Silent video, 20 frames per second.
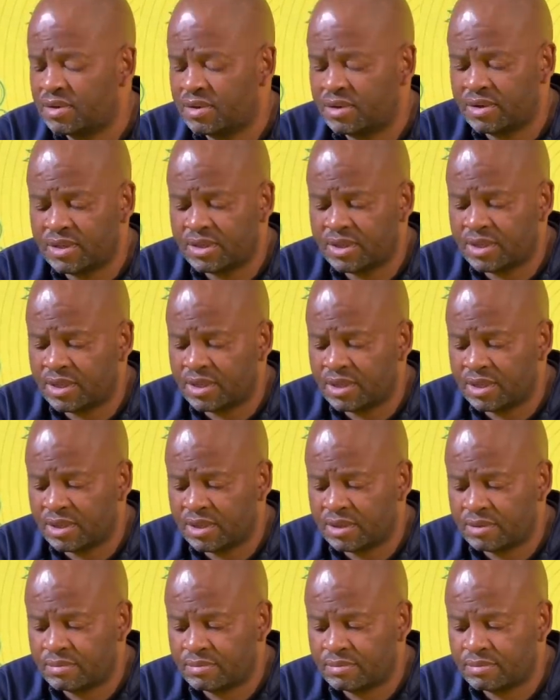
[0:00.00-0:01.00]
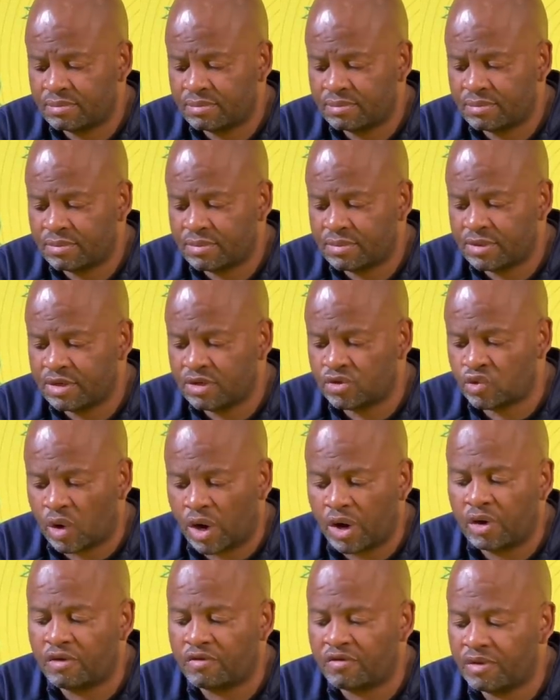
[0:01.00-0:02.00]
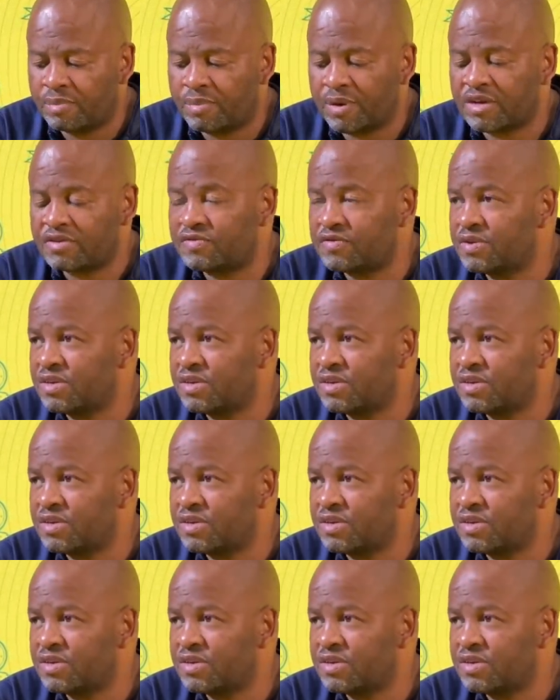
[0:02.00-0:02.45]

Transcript: He's one of the best